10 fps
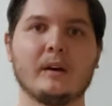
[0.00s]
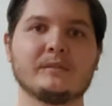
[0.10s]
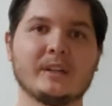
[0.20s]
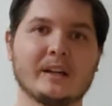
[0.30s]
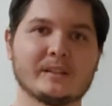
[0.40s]

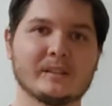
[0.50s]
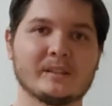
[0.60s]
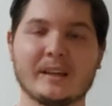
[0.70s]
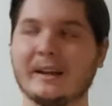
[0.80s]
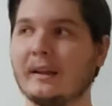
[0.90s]

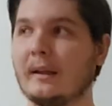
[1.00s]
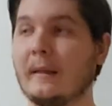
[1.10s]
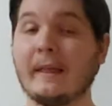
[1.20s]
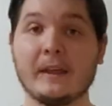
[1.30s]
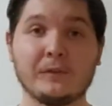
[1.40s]
Genesis. And
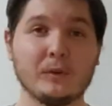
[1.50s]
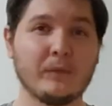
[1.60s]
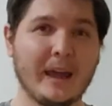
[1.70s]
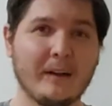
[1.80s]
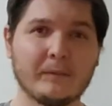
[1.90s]
if
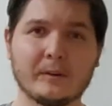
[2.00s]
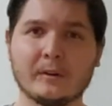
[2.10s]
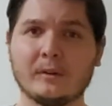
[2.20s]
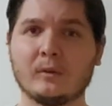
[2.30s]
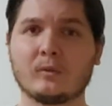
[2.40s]
you've
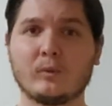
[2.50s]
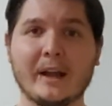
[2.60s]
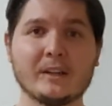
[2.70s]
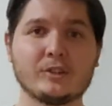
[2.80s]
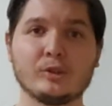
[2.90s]
ever
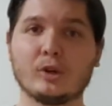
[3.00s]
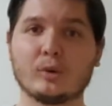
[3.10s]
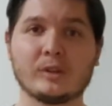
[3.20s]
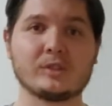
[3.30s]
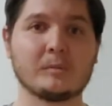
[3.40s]
read
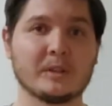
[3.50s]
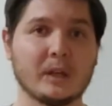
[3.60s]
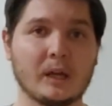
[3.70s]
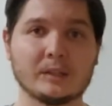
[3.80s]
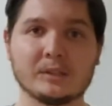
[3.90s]
Judeo-Christian
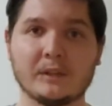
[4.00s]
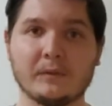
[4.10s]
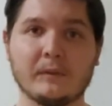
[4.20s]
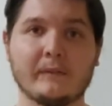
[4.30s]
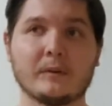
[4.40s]
mythology, if
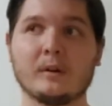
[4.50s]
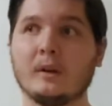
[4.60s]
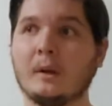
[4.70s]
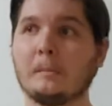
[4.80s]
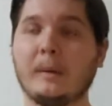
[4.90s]
you've
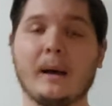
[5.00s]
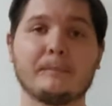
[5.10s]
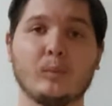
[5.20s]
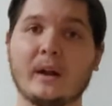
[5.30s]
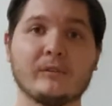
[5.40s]
ever
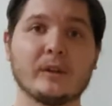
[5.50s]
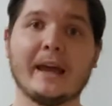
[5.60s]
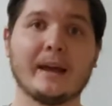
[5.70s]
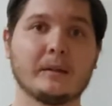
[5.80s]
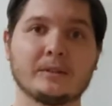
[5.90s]
popped whatever you
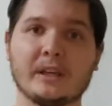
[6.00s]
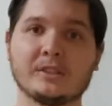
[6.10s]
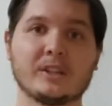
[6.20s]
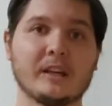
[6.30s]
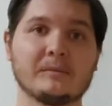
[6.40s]
had, King
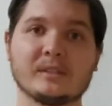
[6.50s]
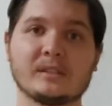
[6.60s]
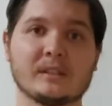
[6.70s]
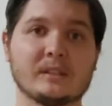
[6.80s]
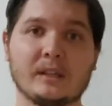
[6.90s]
James
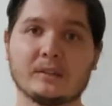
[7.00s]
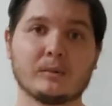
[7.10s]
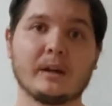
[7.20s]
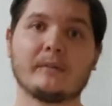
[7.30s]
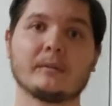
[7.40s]
the 16th or
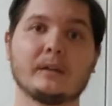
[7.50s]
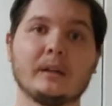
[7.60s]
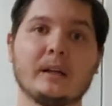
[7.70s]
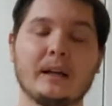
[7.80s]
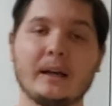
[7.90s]
whatever,
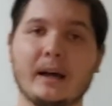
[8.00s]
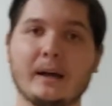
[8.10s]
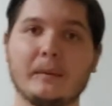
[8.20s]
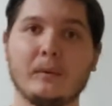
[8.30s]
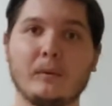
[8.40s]

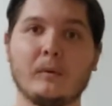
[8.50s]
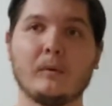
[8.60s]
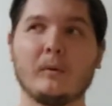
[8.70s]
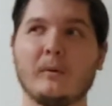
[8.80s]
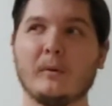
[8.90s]

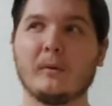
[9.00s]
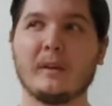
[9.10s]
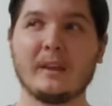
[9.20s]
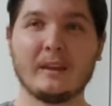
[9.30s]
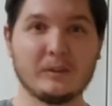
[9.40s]

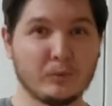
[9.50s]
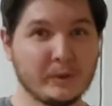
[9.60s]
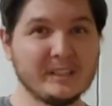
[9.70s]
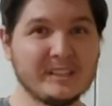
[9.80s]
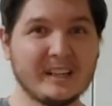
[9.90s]
and you
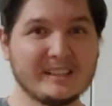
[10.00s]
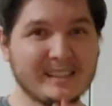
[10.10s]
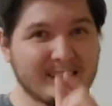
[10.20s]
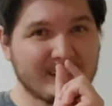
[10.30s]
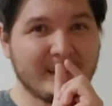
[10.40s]
read
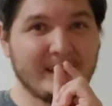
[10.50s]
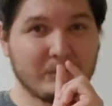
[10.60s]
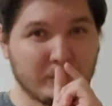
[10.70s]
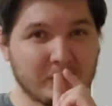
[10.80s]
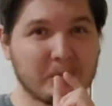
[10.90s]
Genesis,
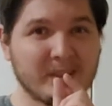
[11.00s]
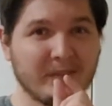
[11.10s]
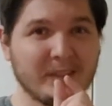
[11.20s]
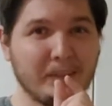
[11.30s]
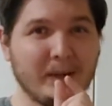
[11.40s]

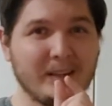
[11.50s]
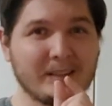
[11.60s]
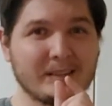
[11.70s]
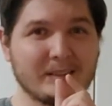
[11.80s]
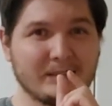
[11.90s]
specifically
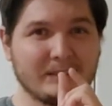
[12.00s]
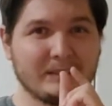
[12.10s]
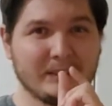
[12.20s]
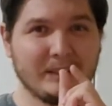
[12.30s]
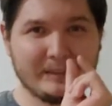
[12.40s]
Paradise,
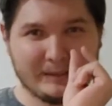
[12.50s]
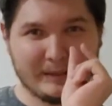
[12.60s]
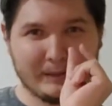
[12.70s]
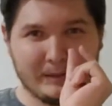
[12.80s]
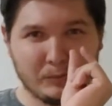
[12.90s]

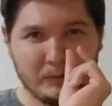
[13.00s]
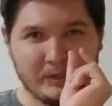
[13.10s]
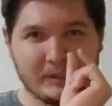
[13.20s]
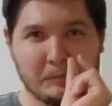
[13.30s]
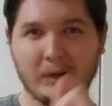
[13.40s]
it's
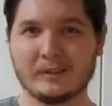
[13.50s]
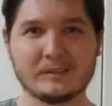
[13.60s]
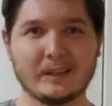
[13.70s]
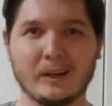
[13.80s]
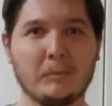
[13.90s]
really small.
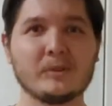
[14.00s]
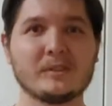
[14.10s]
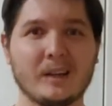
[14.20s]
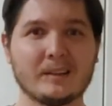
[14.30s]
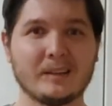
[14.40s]
There's like almost
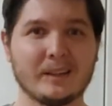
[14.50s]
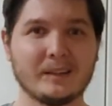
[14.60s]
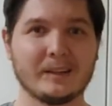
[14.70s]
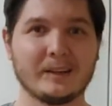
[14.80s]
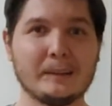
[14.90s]
nothing in
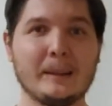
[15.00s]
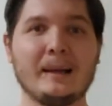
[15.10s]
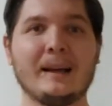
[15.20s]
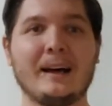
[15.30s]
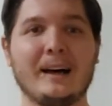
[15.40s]
there.
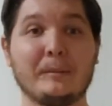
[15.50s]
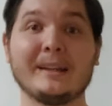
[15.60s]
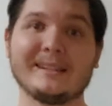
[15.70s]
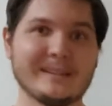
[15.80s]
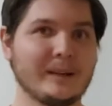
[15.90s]

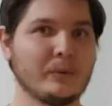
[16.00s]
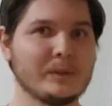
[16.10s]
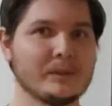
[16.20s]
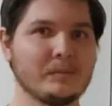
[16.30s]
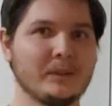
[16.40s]
And that's kind of where
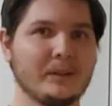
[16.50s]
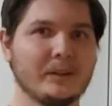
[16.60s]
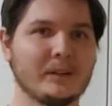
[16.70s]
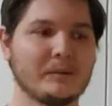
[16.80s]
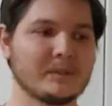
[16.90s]
the
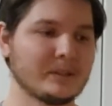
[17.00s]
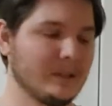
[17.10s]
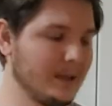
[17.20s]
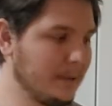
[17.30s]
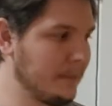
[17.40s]
similarity comes in.
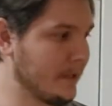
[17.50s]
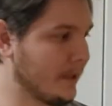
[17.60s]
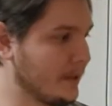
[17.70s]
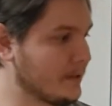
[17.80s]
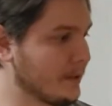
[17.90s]

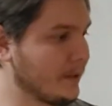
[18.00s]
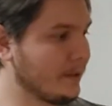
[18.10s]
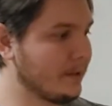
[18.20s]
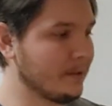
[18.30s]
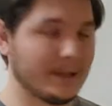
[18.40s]
Because,
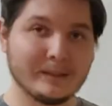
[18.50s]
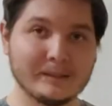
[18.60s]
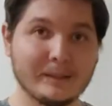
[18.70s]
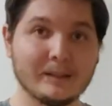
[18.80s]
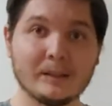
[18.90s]
like I
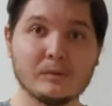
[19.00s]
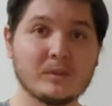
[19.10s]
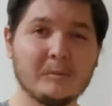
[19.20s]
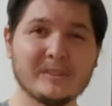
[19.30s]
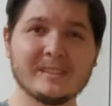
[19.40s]
said, there was
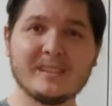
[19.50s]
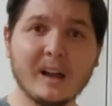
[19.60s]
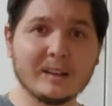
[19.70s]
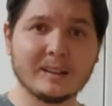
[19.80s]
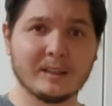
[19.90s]
almost
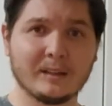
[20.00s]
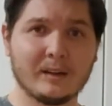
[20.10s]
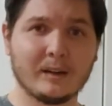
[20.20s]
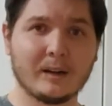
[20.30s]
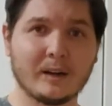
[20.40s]
nothing
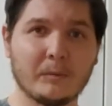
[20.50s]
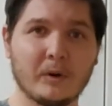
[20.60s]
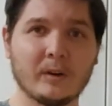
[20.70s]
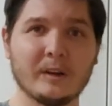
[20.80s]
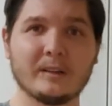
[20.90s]
on
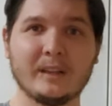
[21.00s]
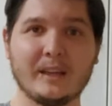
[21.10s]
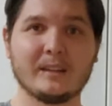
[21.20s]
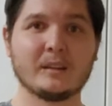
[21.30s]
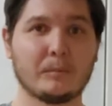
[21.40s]
Angarboda
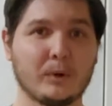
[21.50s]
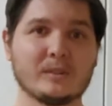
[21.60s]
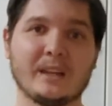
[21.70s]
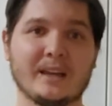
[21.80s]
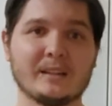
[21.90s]
in the
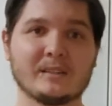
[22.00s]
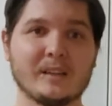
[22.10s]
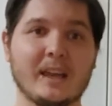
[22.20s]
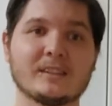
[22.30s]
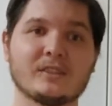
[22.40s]
prose Eddas.
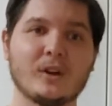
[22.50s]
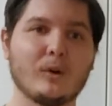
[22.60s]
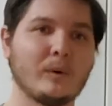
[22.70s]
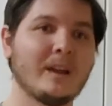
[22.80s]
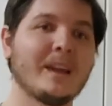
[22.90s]
And
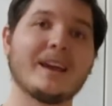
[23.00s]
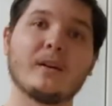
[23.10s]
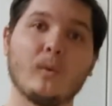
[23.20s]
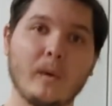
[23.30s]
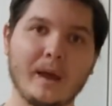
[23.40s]
so, in
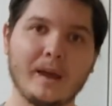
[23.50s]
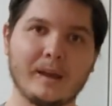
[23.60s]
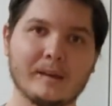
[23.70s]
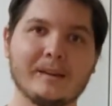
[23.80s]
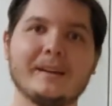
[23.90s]
a
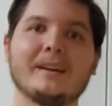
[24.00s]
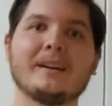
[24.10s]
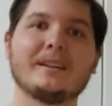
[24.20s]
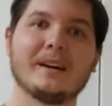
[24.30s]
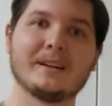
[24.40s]
way,
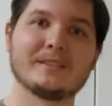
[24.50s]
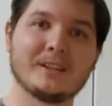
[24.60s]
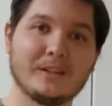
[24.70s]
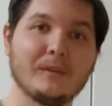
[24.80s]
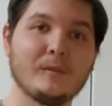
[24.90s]

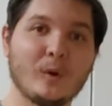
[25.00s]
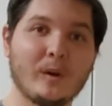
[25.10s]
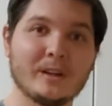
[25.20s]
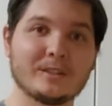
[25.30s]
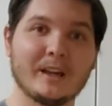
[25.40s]
Genevieve
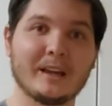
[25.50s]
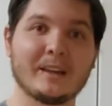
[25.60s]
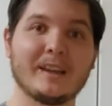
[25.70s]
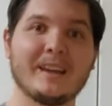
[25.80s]
Gornichec